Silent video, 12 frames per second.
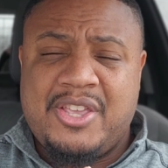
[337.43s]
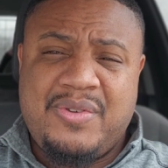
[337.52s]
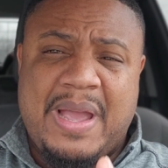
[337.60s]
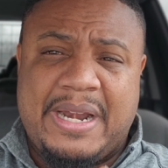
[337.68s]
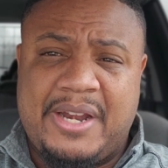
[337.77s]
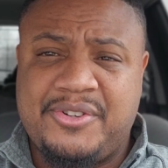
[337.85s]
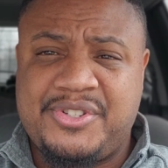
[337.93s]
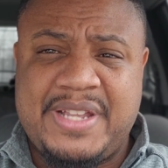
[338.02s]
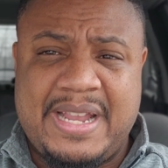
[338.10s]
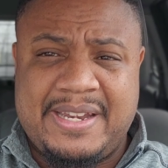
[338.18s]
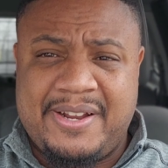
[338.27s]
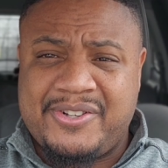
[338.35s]
You got to
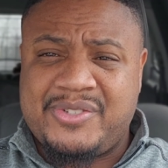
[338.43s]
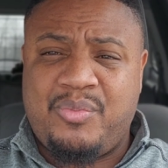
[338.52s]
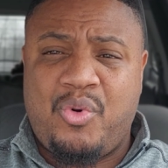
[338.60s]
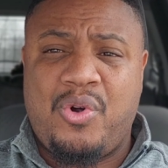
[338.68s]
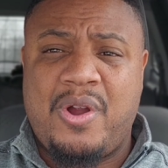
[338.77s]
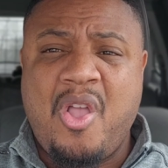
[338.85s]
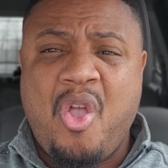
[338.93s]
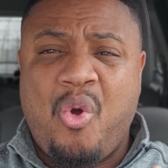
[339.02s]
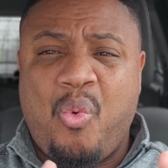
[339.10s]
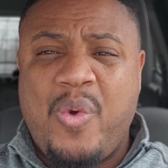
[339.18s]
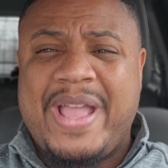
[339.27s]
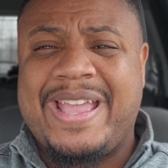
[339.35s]
understand there is more
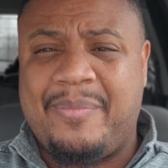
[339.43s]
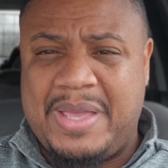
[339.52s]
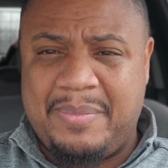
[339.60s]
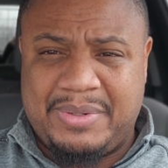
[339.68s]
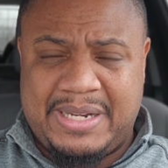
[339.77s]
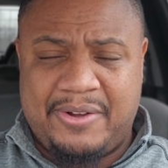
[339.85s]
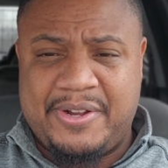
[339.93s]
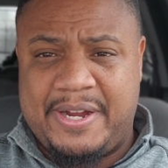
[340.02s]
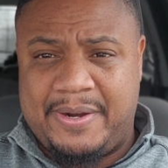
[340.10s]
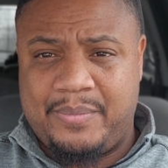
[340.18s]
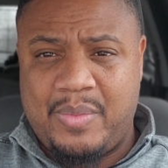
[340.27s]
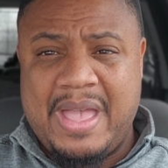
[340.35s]
wicked people out
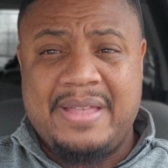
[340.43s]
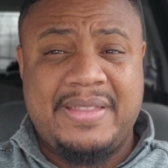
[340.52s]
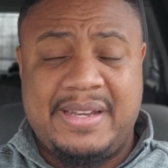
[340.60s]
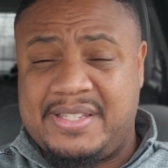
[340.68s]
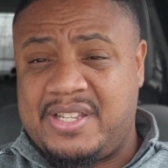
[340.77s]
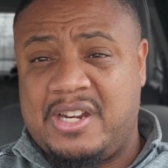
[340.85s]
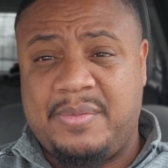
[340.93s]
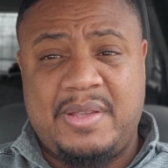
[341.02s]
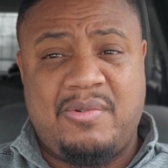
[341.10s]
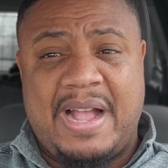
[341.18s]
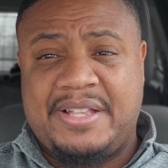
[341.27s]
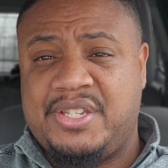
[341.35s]
here than it's going to be
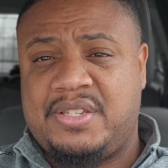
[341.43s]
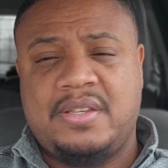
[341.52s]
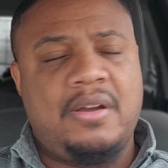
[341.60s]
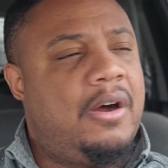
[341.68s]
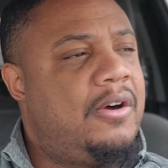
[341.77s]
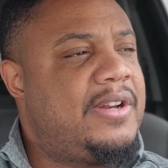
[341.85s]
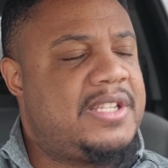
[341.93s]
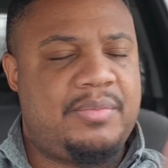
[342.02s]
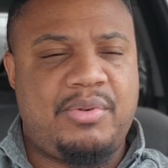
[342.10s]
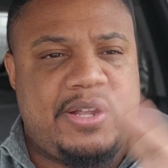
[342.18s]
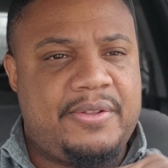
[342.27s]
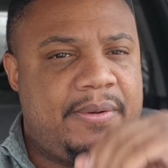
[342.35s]
righteous. Oh, that's a
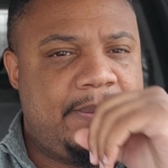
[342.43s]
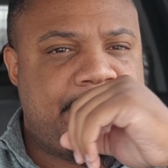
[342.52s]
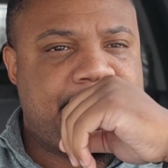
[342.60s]
breakdown.